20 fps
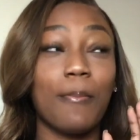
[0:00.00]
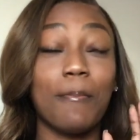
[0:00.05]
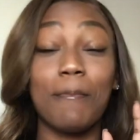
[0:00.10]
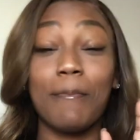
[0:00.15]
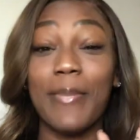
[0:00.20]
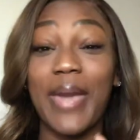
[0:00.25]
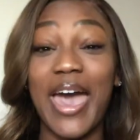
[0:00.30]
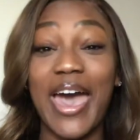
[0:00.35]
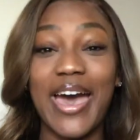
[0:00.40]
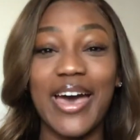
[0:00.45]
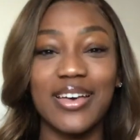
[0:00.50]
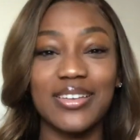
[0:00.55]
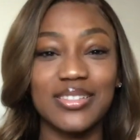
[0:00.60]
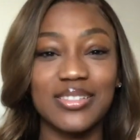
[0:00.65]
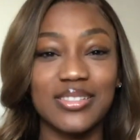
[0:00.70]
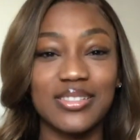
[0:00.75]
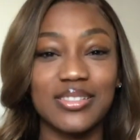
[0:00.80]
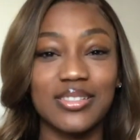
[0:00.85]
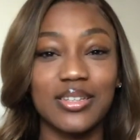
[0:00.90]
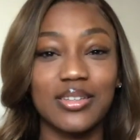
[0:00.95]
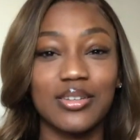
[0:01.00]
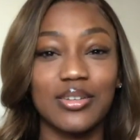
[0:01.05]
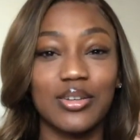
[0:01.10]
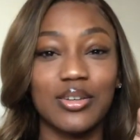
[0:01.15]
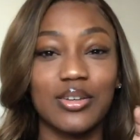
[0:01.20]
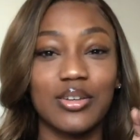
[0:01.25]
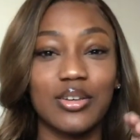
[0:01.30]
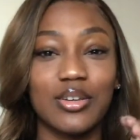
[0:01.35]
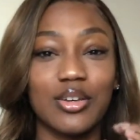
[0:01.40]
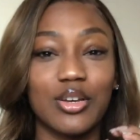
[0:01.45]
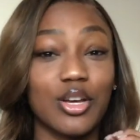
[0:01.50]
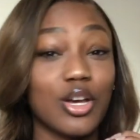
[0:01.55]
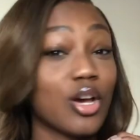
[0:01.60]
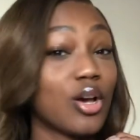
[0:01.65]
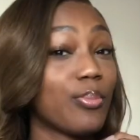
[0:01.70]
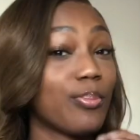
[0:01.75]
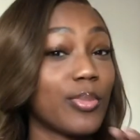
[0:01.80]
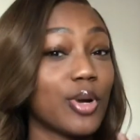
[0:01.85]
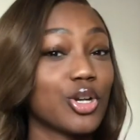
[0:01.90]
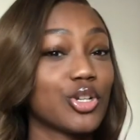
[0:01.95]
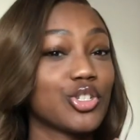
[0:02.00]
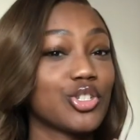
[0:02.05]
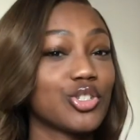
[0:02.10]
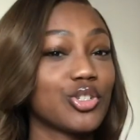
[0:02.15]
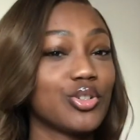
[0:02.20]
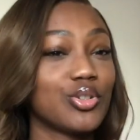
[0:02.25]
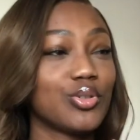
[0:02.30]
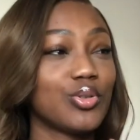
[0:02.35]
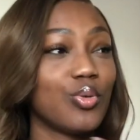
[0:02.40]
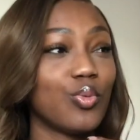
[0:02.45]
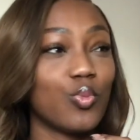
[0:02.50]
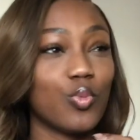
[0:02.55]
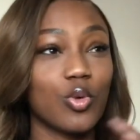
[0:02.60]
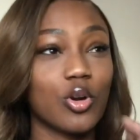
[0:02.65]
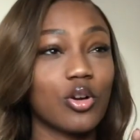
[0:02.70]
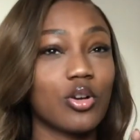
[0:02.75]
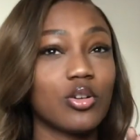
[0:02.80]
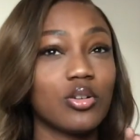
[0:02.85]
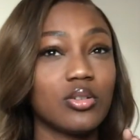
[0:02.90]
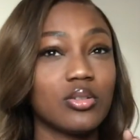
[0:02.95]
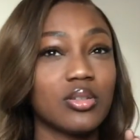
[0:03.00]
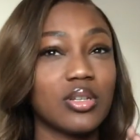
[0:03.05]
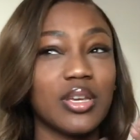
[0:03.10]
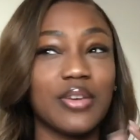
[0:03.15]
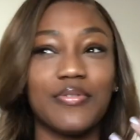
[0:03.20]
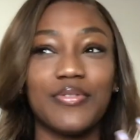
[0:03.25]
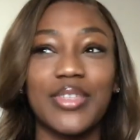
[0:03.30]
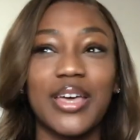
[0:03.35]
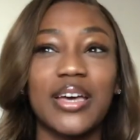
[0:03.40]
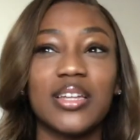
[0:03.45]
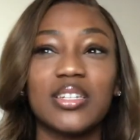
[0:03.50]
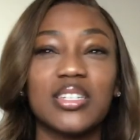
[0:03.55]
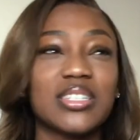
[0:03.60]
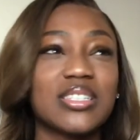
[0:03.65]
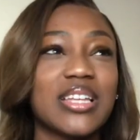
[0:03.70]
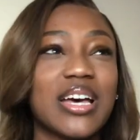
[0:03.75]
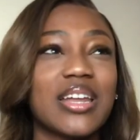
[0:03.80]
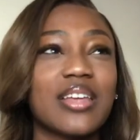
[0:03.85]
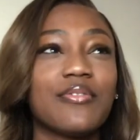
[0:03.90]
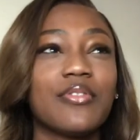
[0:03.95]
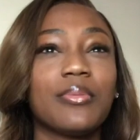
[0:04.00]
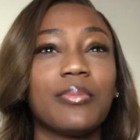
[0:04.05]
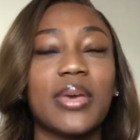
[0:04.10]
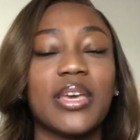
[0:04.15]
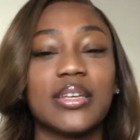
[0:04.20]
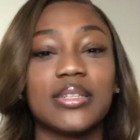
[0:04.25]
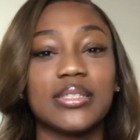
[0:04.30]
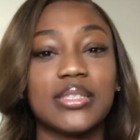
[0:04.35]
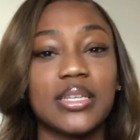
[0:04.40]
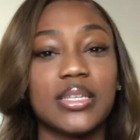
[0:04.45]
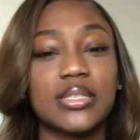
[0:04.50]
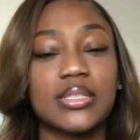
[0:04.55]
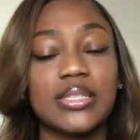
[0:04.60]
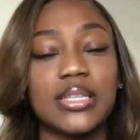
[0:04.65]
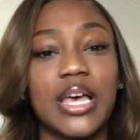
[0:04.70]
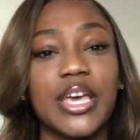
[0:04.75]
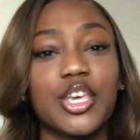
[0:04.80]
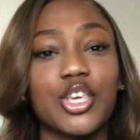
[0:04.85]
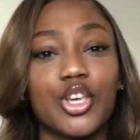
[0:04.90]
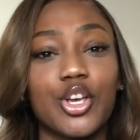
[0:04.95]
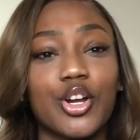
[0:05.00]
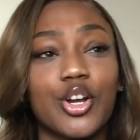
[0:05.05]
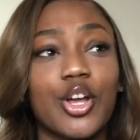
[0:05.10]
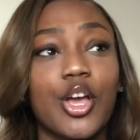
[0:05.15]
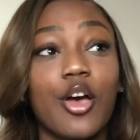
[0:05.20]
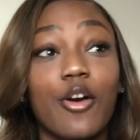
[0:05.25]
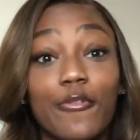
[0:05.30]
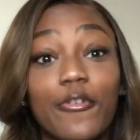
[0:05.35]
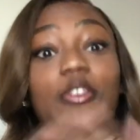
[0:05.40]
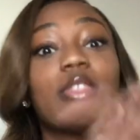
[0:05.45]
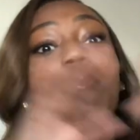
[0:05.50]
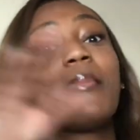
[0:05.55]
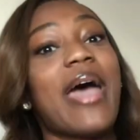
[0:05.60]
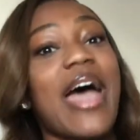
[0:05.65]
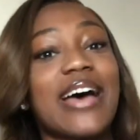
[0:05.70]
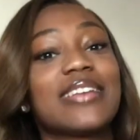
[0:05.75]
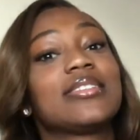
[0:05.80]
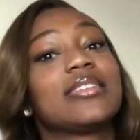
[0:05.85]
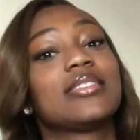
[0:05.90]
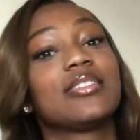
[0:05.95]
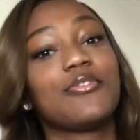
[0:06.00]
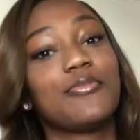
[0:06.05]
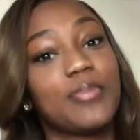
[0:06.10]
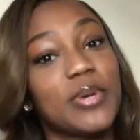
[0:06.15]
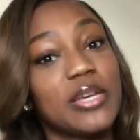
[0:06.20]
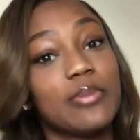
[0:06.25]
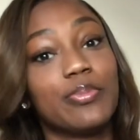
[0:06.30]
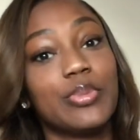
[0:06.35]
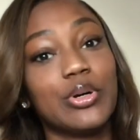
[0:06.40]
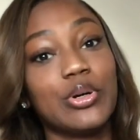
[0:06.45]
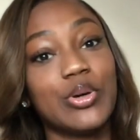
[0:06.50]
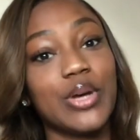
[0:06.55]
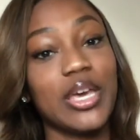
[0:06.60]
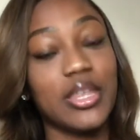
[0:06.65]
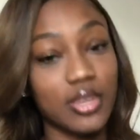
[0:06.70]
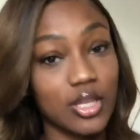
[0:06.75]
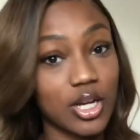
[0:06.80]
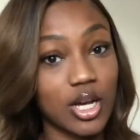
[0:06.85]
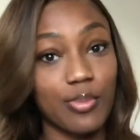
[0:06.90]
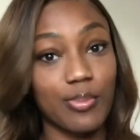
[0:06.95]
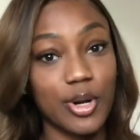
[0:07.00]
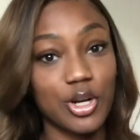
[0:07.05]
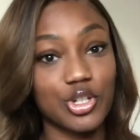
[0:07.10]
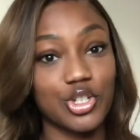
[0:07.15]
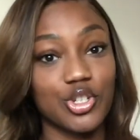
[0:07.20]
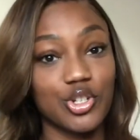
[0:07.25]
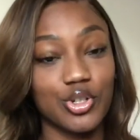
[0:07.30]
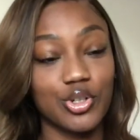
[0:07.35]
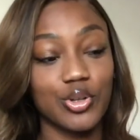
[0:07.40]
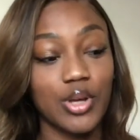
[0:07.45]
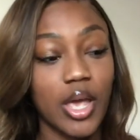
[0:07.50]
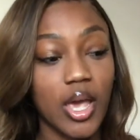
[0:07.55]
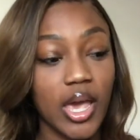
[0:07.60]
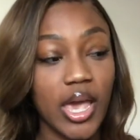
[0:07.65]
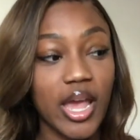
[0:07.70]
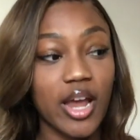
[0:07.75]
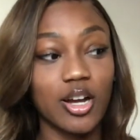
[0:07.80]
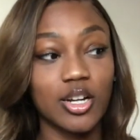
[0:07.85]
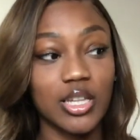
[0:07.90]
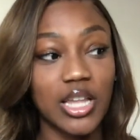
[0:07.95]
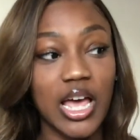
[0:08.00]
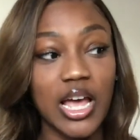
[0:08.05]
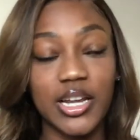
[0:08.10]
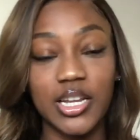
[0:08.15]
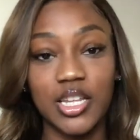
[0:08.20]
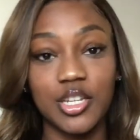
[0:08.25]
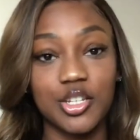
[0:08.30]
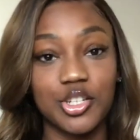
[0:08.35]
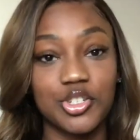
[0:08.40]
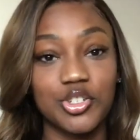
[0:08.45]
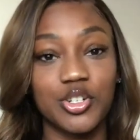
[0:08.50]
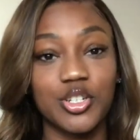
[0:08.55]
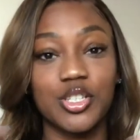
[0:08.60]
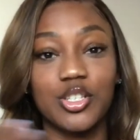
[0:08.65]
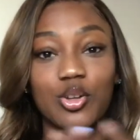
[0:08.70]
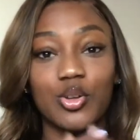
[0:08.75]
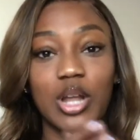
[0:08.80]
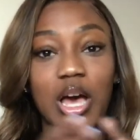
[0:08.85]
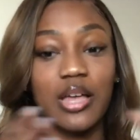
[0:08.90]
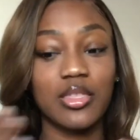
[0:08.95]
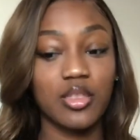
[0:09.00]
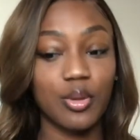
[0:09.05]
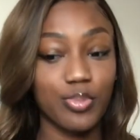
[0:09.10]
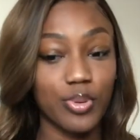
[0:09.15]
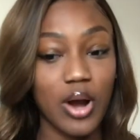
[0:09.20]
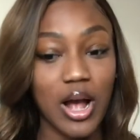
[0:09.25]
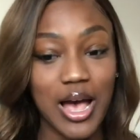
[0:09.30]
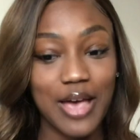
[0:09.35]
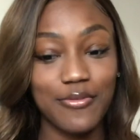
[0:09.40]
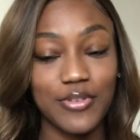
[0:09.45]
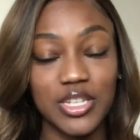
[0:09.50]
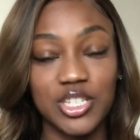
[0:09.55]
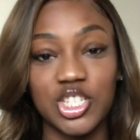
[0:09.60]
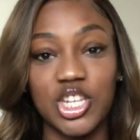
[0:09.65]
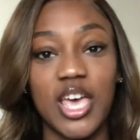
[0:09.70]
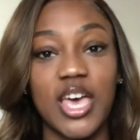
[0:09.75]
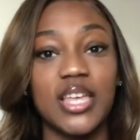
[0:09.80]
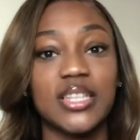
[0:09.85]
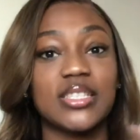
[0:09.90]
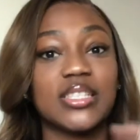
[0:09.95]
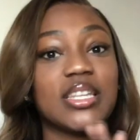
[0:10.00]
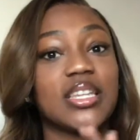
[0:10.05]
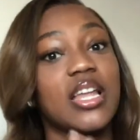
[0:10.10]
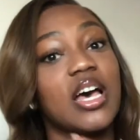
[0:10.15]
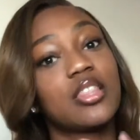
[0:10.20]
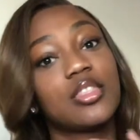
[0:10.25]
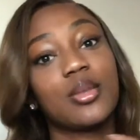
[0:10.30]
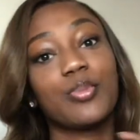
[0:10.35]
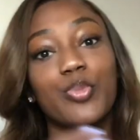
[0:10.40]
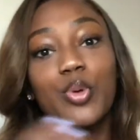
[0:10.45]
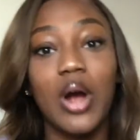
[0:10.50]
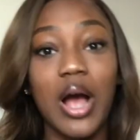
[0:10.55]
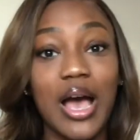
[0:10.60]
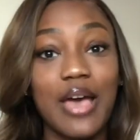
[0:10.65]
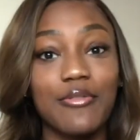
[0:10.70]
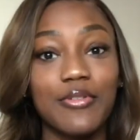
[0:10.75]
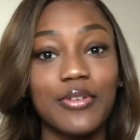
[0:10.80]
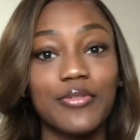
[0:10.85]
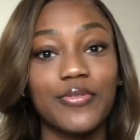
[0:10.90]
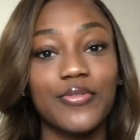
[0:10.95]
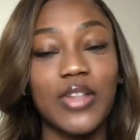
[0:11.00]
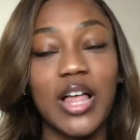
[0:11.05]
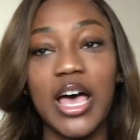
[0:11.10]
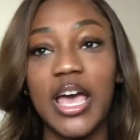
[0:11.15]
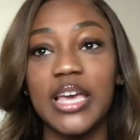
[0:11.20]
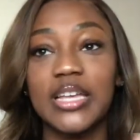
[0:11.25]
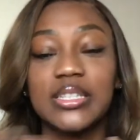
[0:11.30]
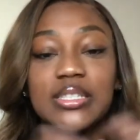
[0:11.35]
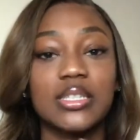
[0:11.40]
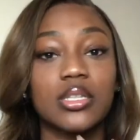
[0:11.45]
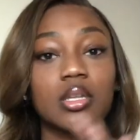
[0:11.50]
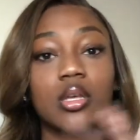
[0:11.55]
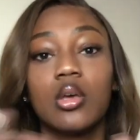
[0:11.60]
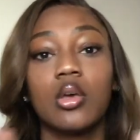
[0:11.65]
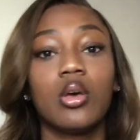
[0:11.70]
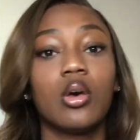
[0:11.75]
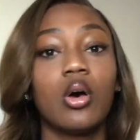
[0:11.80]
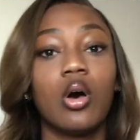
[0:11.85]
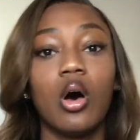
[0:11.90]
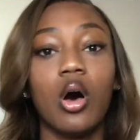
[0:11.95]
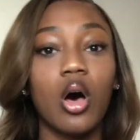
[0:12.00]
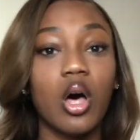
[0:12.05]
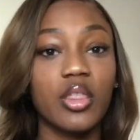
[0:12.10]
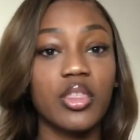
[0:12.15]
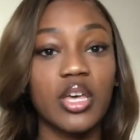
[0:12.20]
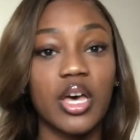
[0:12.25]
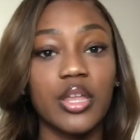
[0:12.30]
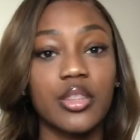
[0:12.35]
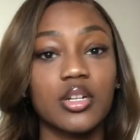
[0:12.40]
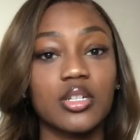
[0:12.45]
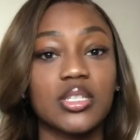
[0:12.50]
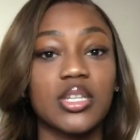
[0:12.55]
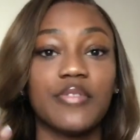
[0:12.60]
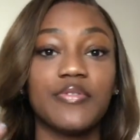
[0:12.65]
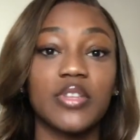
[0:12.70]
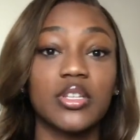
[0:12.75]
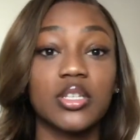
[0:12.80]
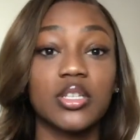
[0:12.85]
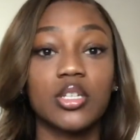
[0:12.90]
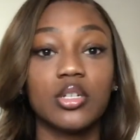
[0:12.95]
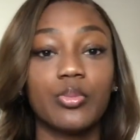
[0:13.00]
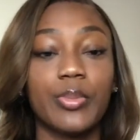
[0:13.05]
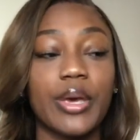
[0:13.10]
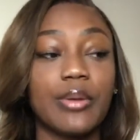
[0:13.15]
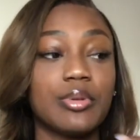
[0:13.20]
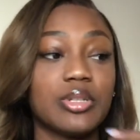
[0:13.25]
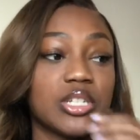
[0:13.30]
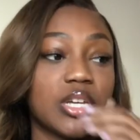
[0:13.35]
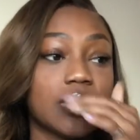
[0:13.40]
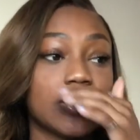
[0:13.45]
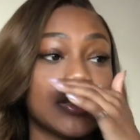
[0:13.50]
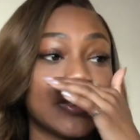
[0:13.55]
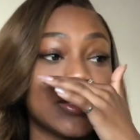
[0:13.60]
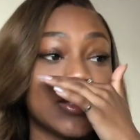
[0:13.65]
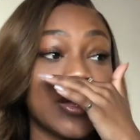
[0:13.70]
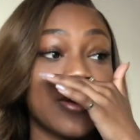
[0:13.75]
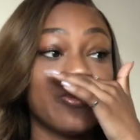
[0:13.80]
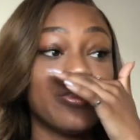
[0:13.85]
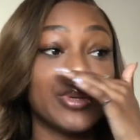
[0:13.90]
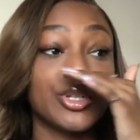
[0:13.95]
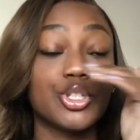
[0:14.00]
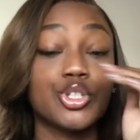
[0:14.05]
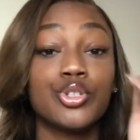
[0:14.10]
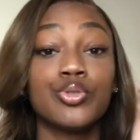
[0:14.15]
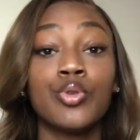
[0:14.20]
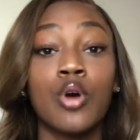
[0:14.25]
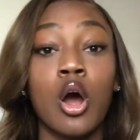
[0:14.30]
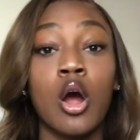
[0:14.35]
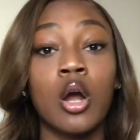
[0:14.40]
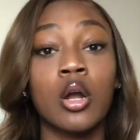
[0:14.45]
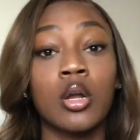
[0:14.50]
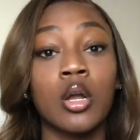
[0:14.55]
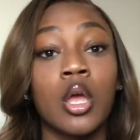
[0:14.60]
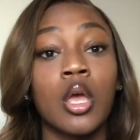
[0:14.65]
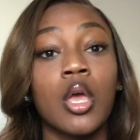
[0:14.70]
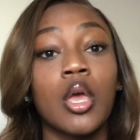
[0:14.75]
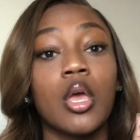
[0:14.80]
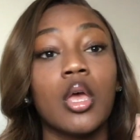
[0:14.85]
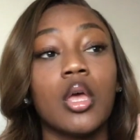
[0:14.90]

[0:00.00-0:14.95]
mass commercial world, if that does that even make sense, like, you're for the masses of people in the commercial airline industry, so not the private jets and not the private flights and all the other stuff, the little baby jets and stuff, but you are